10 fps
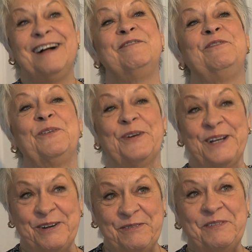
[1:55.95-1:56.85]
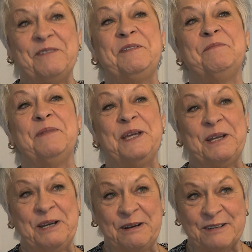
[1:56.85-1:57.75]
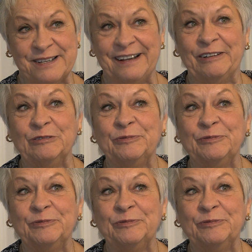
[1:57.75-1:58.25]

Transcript: 450 million years old.